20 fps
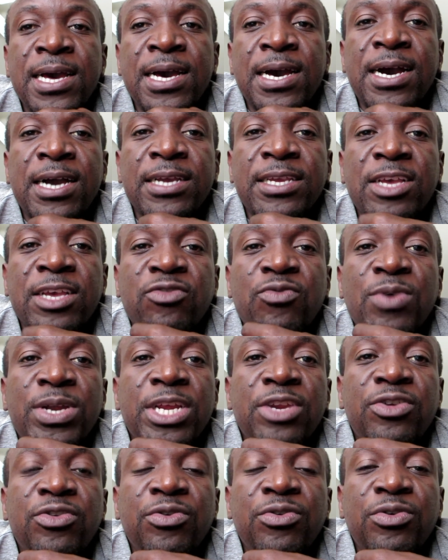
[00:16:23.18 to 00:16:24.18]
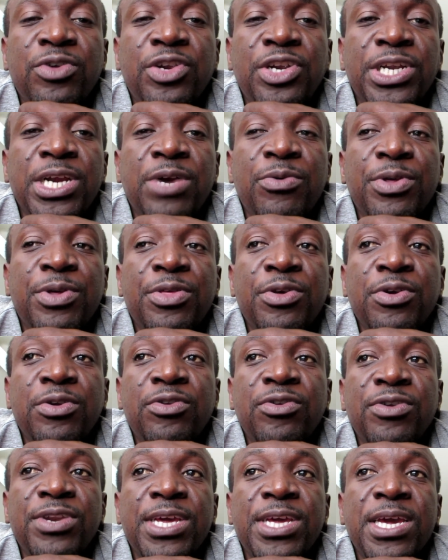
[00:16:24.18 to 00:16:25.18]
I just wanted to share with you
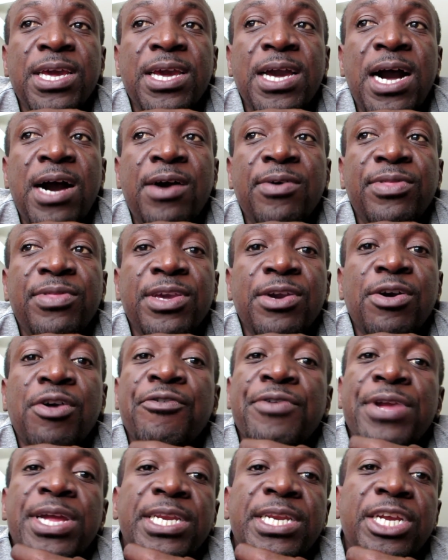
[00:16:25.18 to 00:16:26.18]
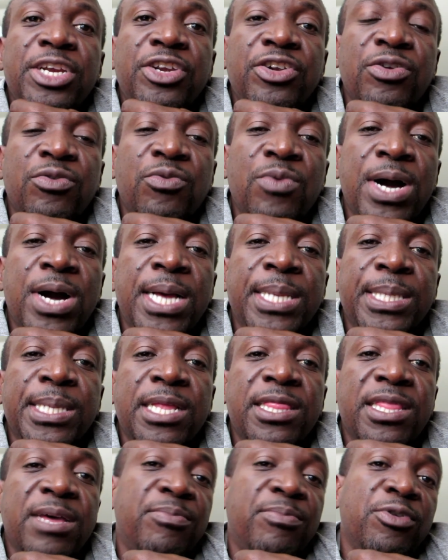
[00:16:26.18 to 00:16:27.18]
today how the orientation was
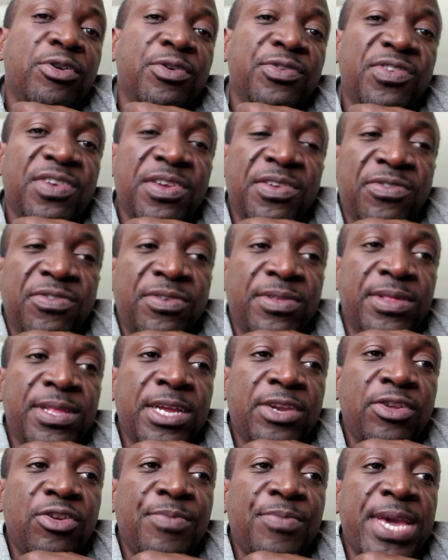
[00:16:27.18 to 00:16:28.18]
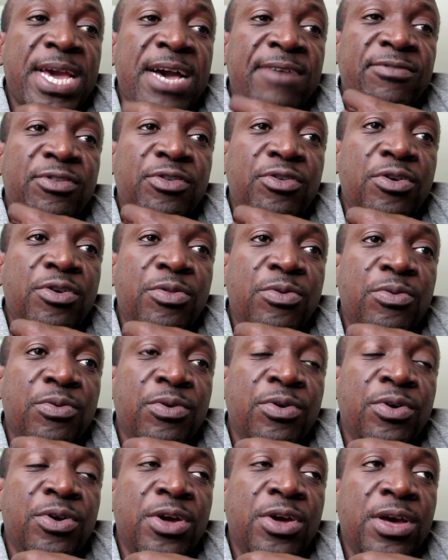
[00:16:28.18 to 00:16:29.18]
and the process that you may have to go
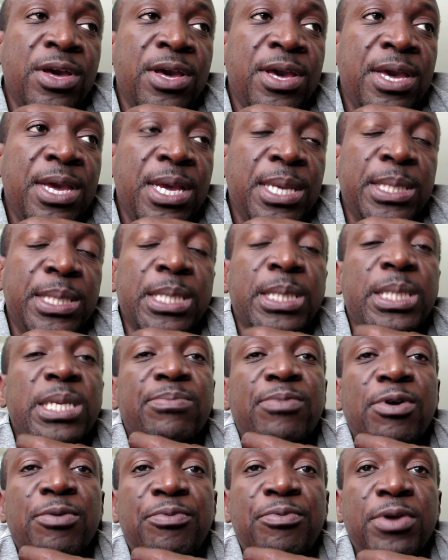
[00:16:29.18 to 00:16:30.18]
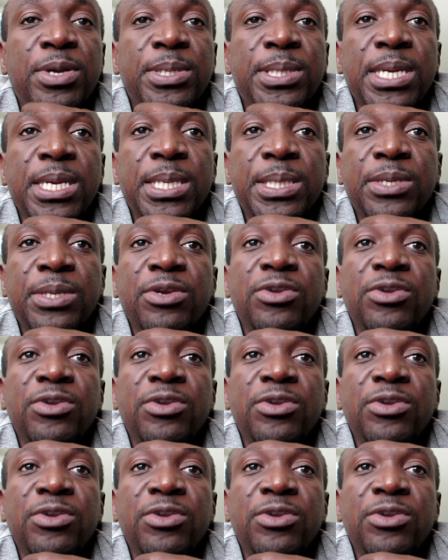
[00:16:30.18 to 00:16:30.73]
through. It's a simple process.